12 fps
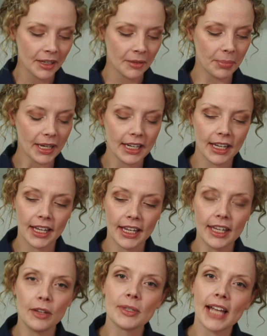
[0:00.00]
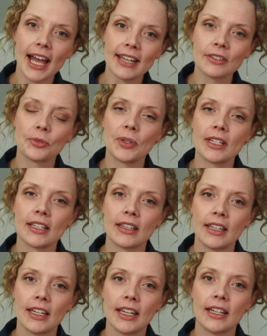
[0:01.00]
But he was asked
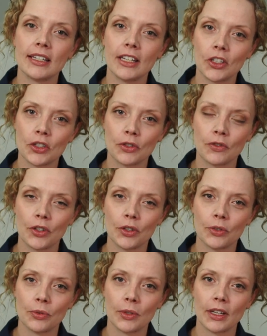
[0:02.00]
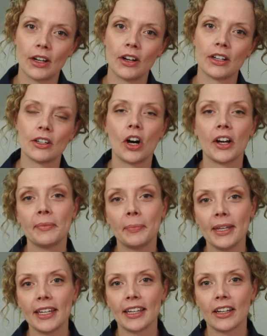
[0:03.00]
recently in an interview on
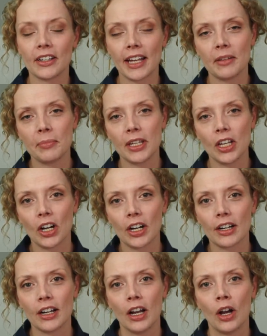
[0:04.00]
Being on NPR